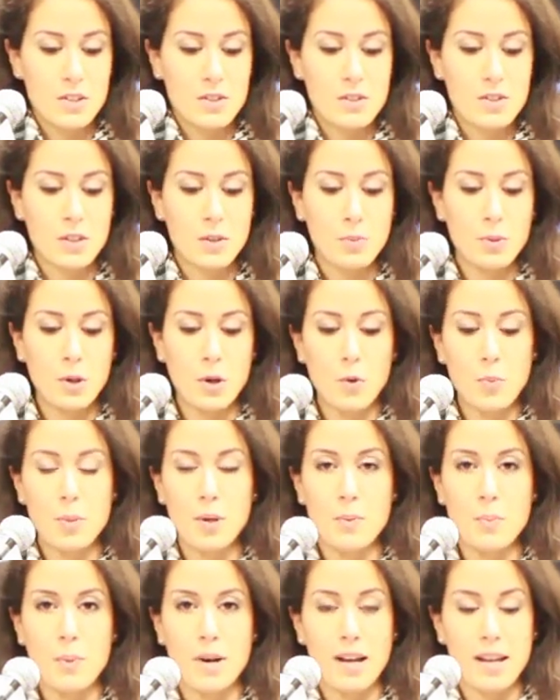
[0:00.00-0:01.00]
Dearborn
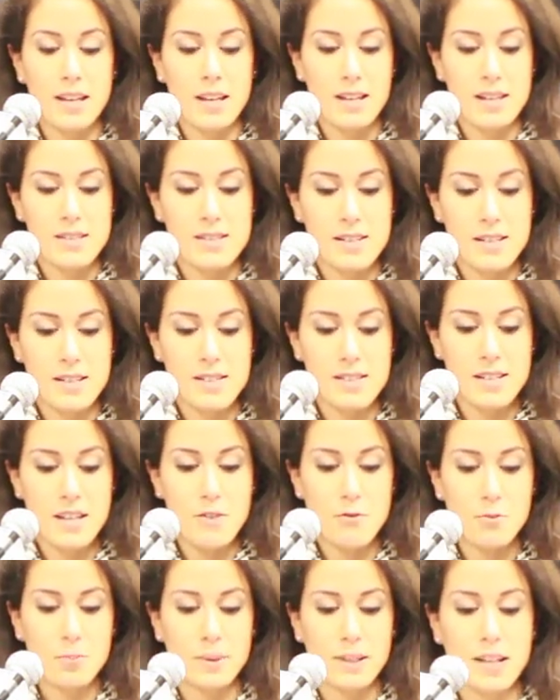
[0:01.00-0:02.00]
Open Mic is a
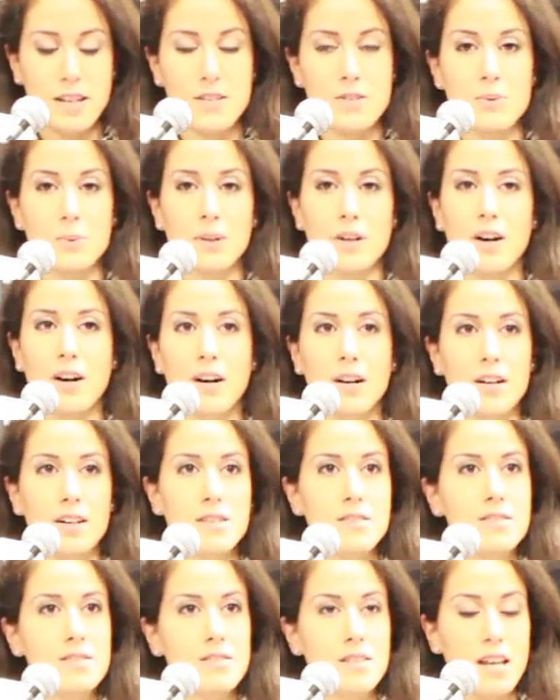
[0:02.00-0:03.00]
safe place where
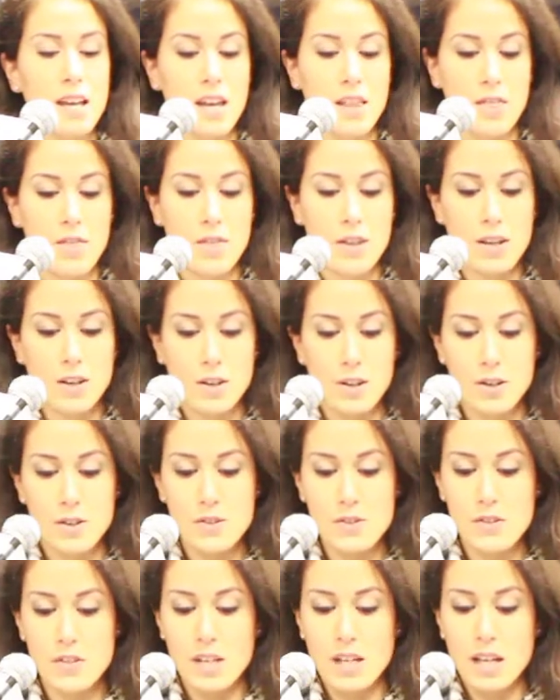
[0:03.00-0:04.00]
artists and
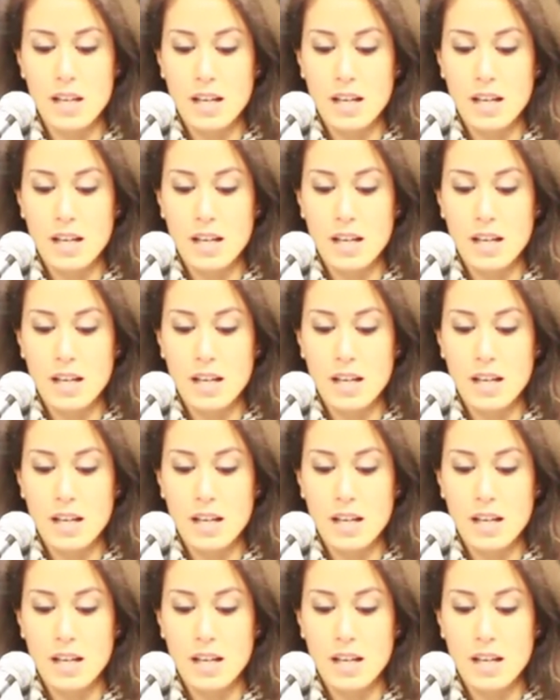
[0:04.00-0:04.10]
thinkers